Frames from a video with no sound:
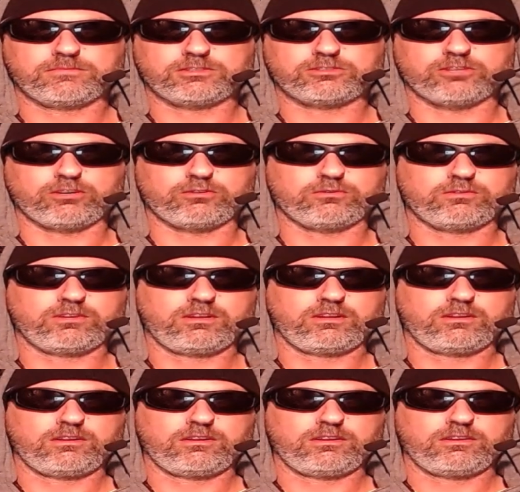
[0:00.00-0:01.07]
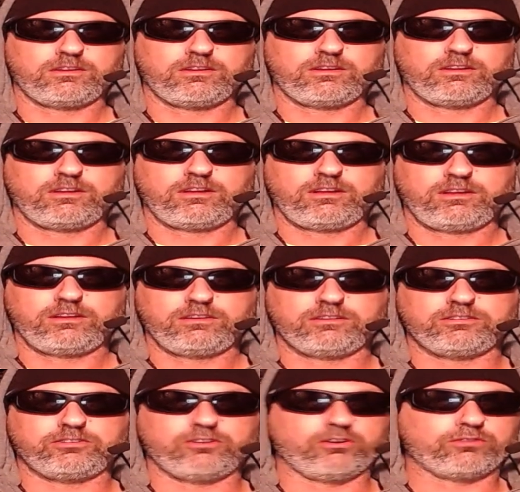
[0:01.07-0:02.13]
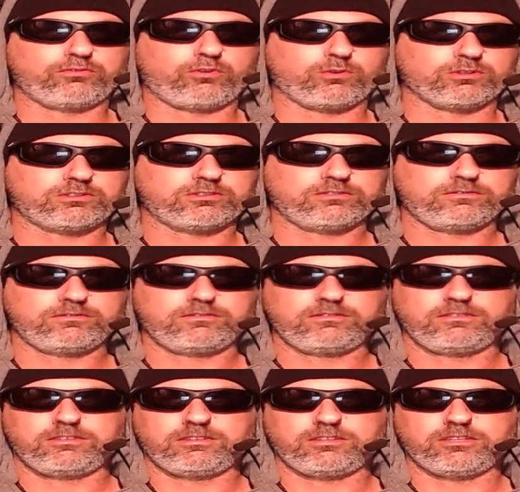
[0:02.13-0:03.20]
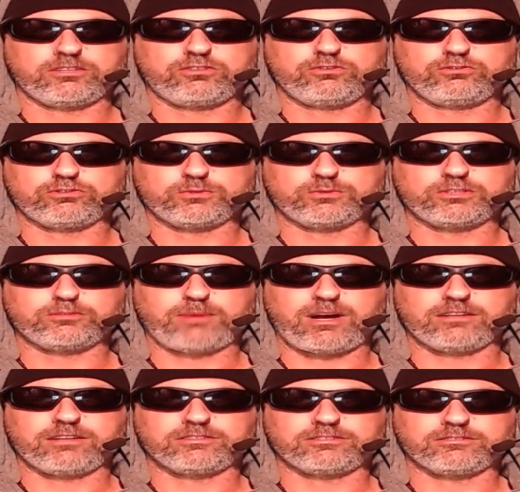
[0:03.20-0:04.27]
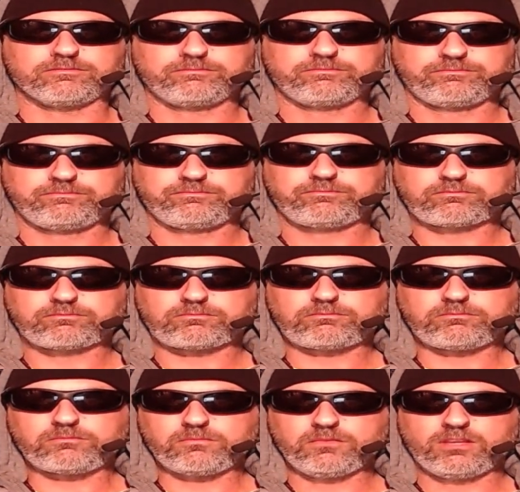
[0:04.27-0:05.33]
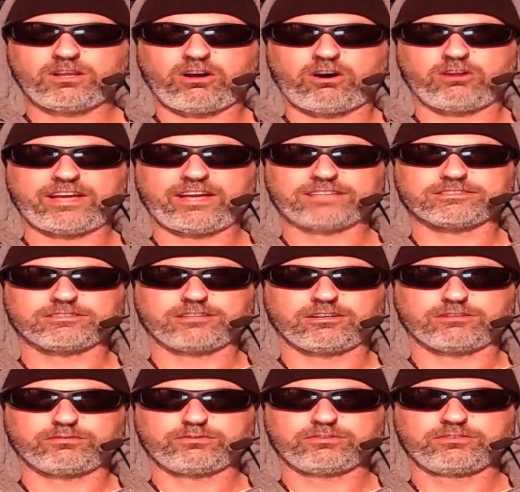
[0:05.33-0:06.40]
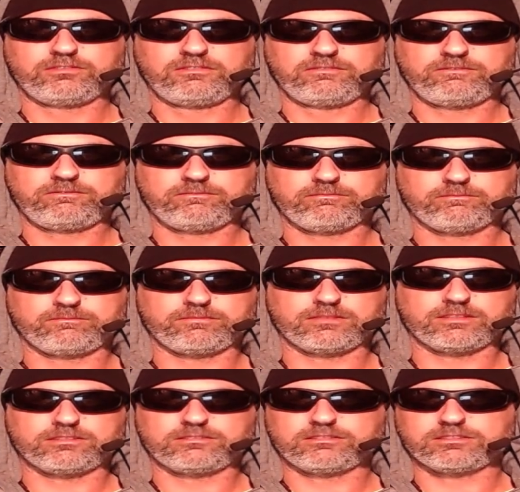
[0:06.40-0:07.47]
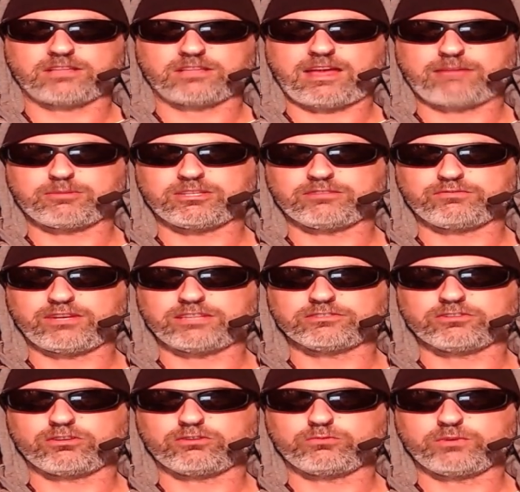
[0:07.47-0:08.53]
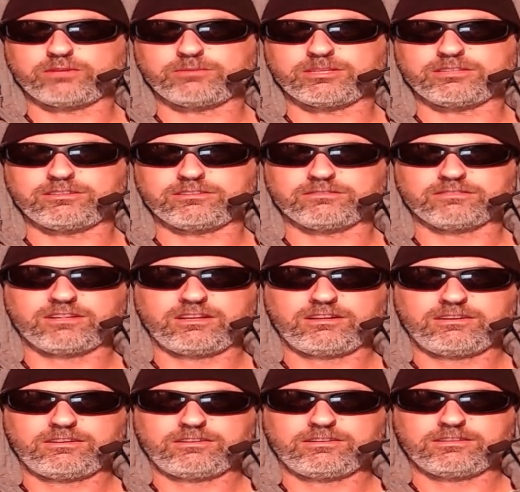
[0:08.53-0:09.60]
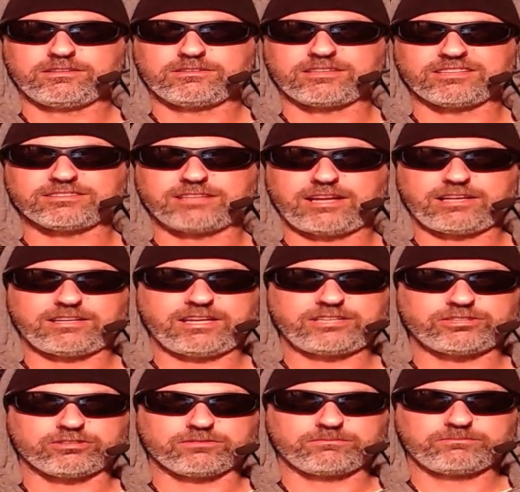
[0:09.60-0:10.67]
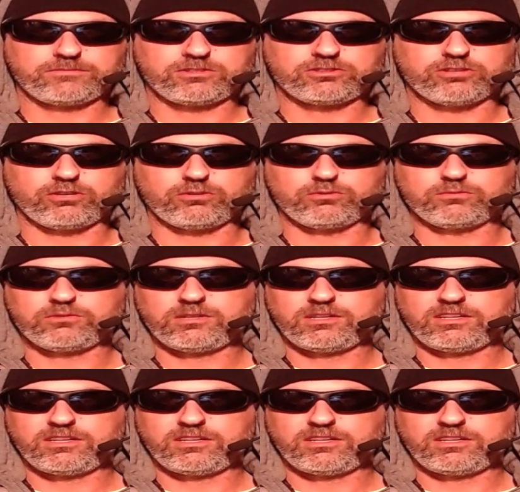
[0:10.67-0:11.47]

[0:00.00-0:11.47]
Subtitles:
So, you know, and of course, the accuser responds and all that stuff. Slap in the face all women and things of that nature. So,